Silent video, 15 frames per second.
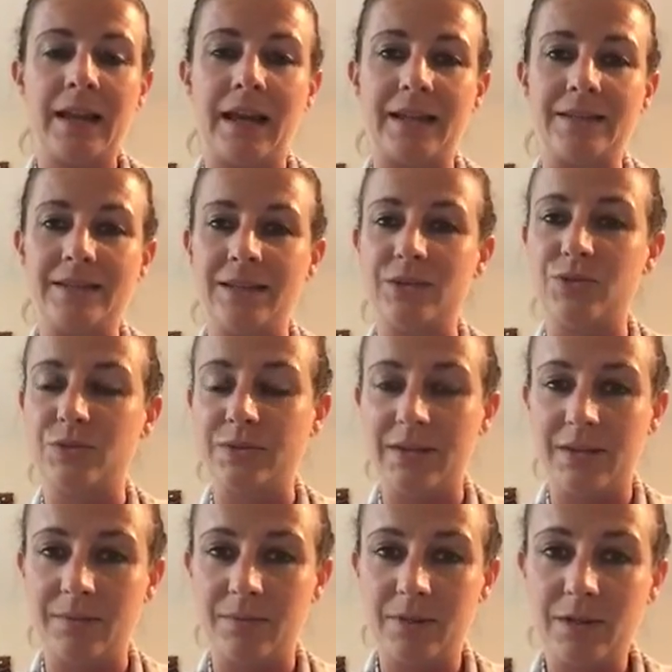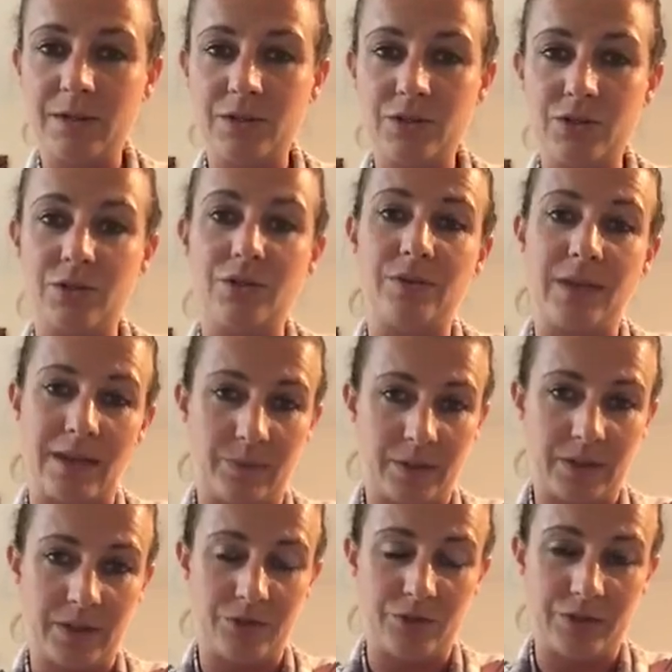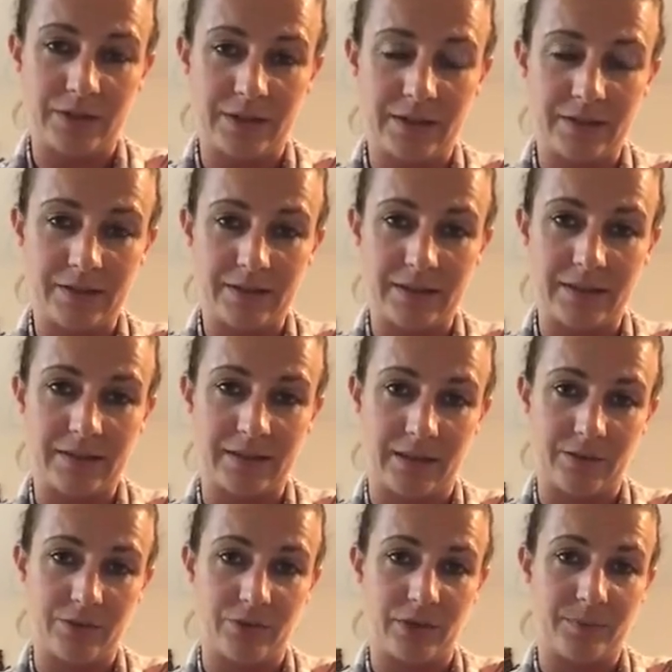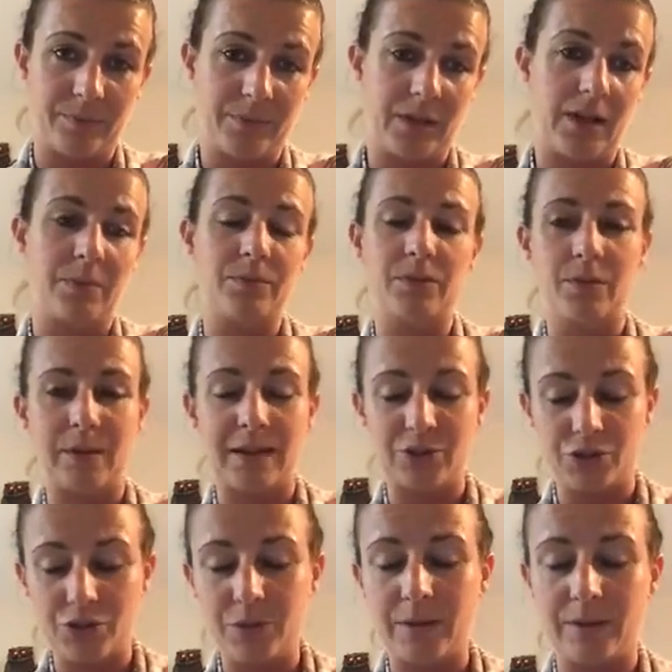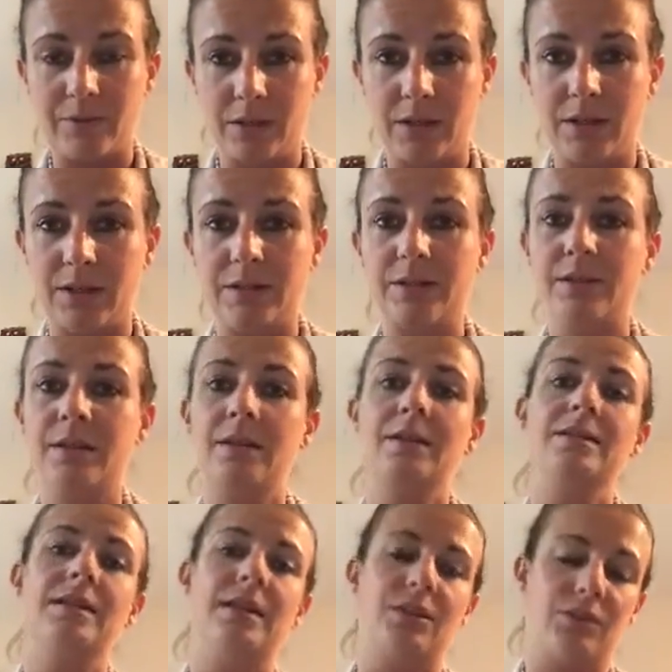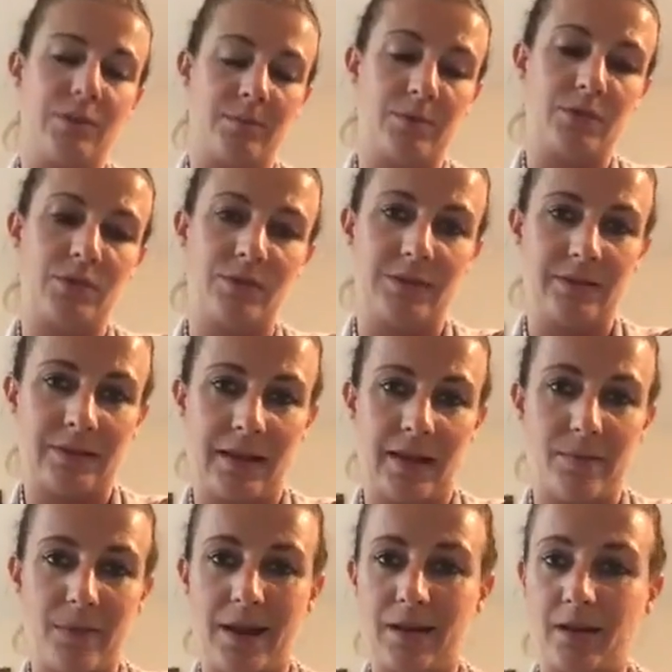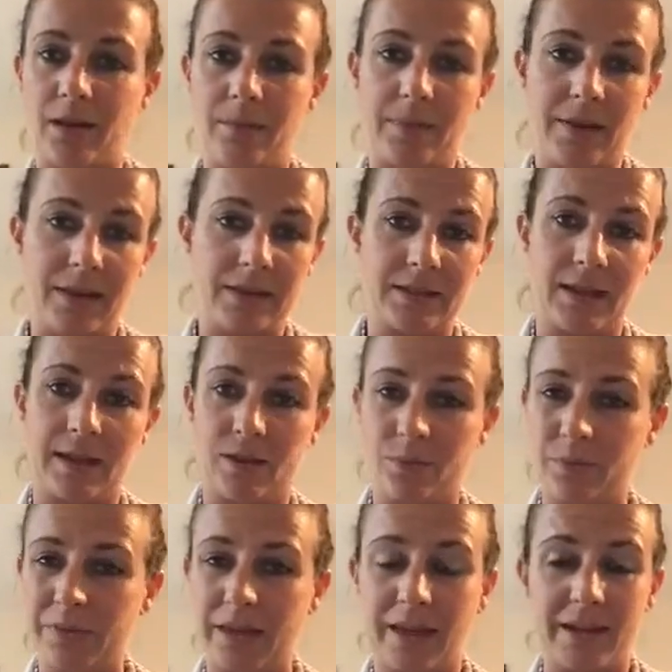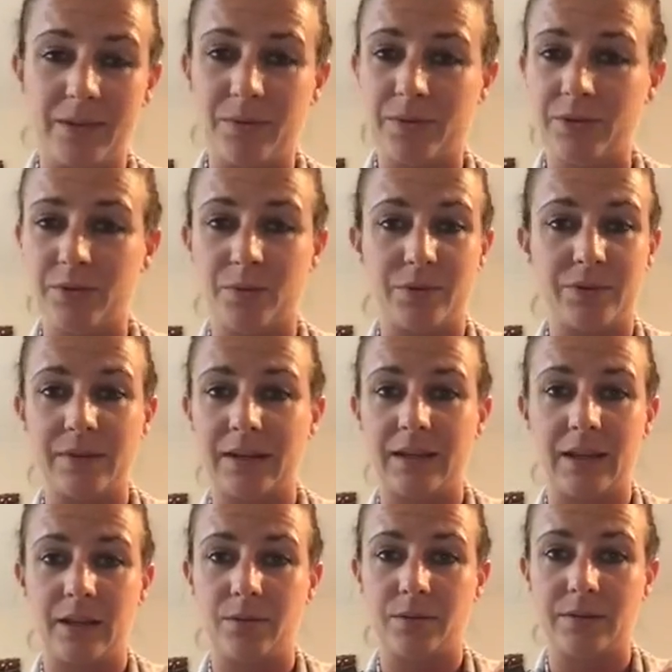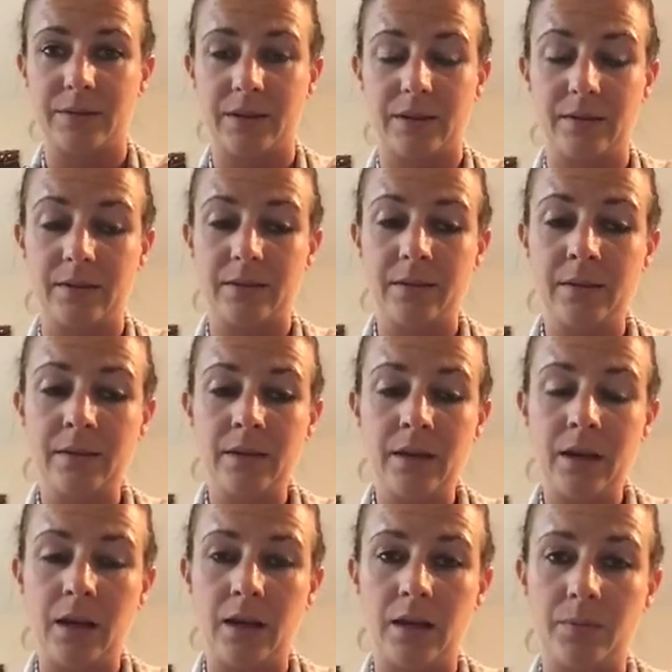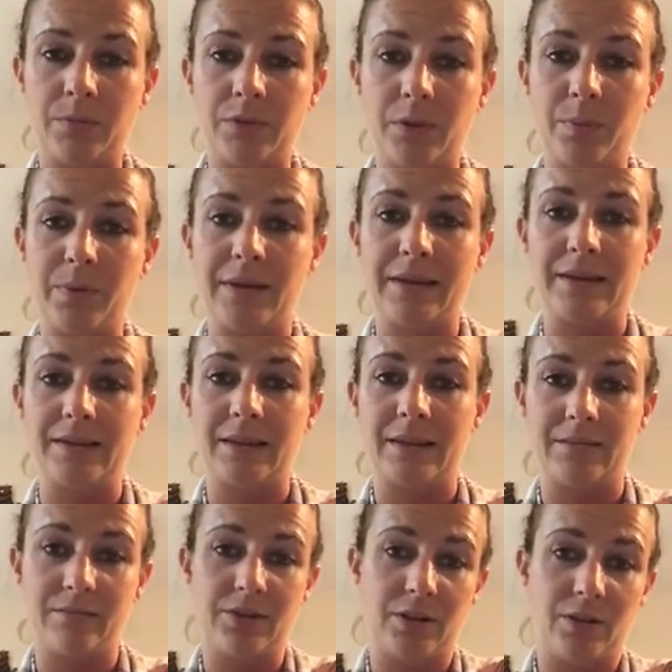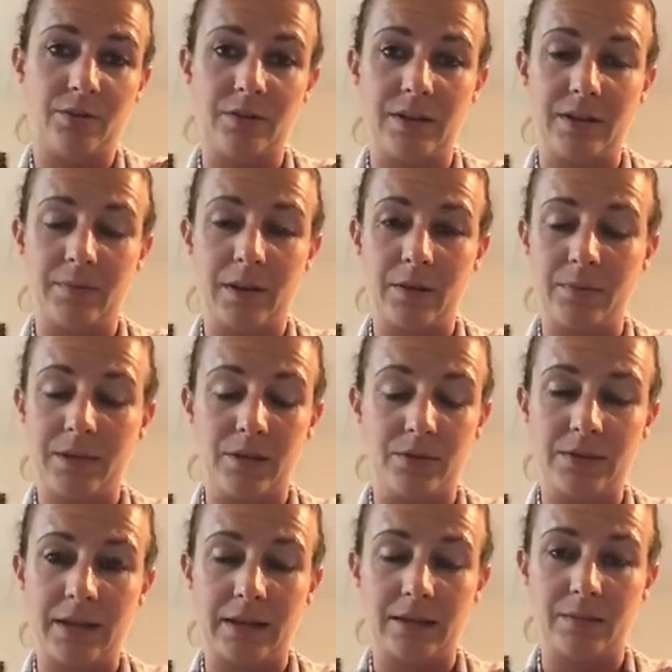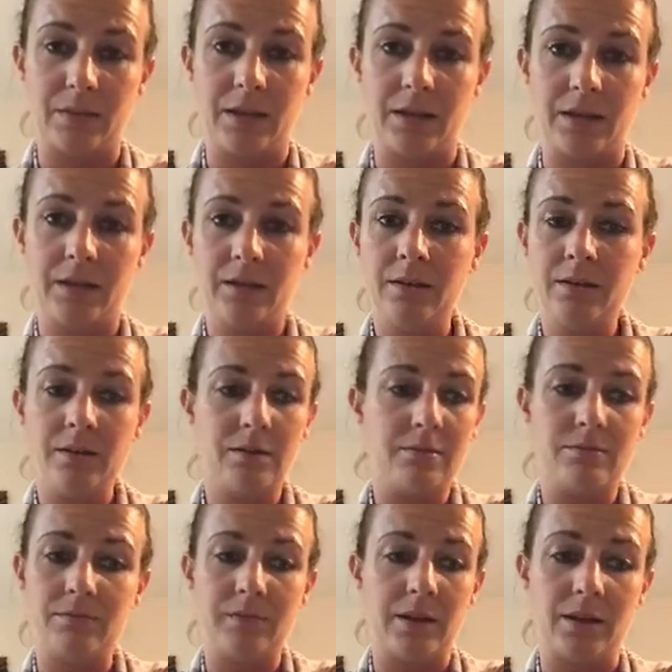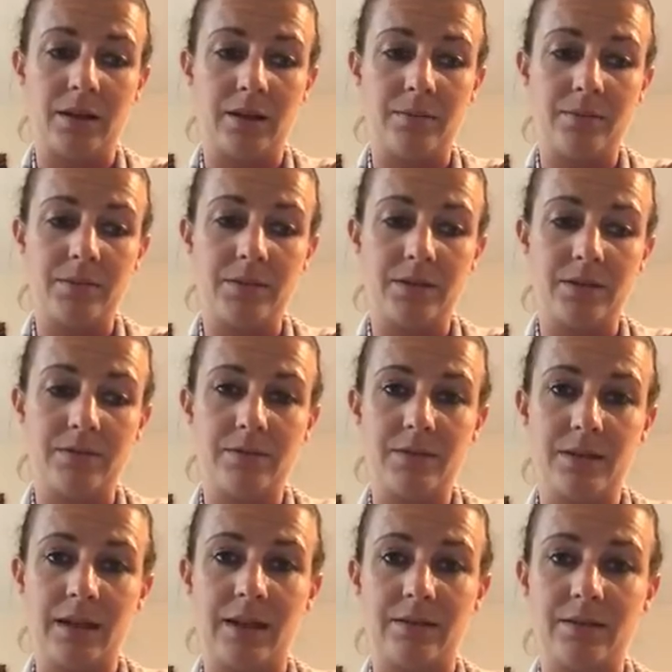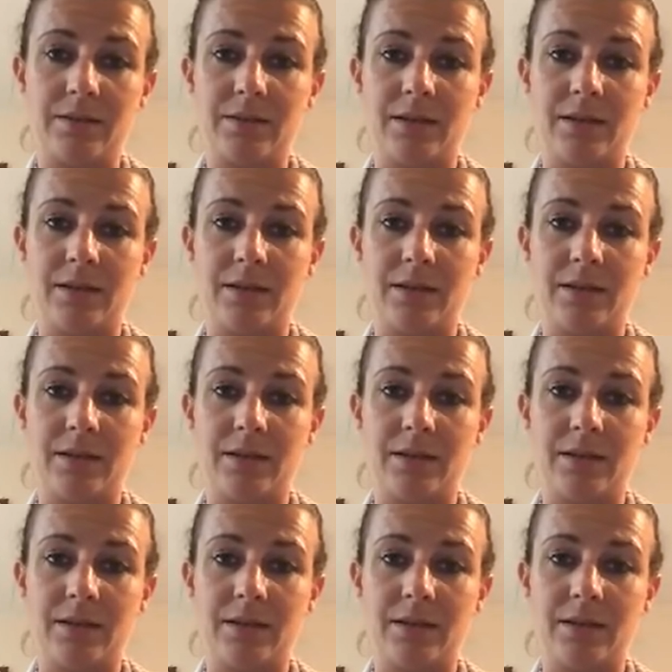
And teach your team to do their 100 list, etc. So as you have learnt, teach them to do the same, and I'm here to help with anyone that wants any help with this. So please email me or text me to get